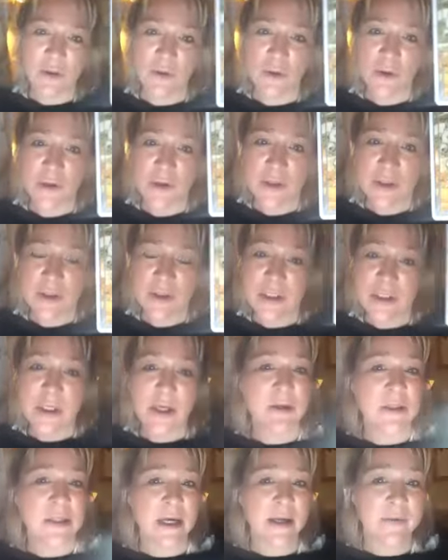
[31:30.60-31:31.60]
could
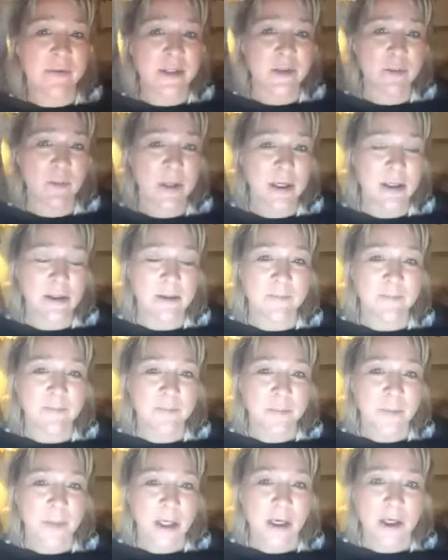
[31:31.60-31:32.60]
slow down this wheel.
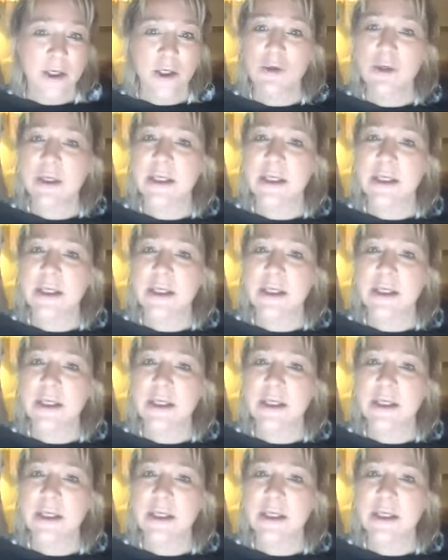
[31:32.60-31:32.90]
You